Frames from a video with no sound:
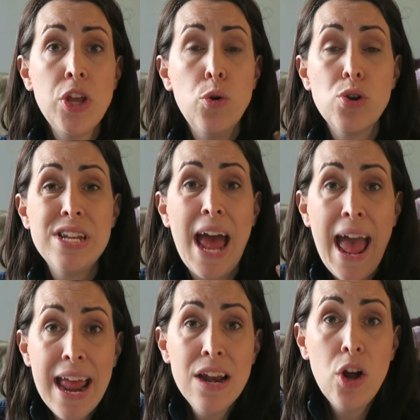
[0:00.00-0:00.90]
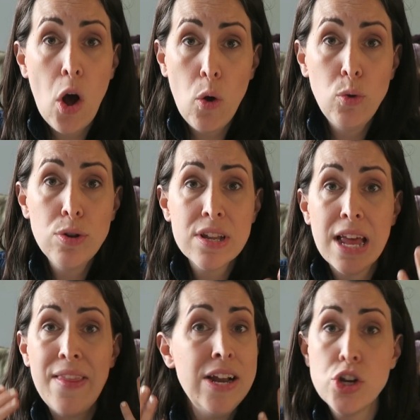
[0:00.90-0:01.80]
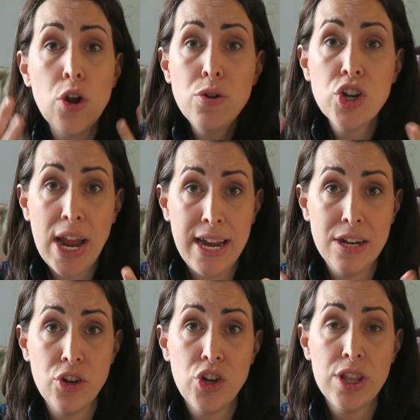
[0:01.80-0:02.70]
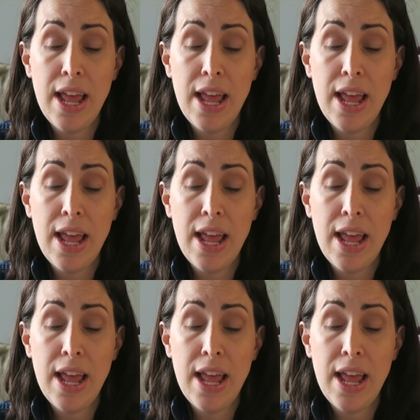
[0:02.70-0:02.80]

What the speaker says: your 10 goals, and they don't change.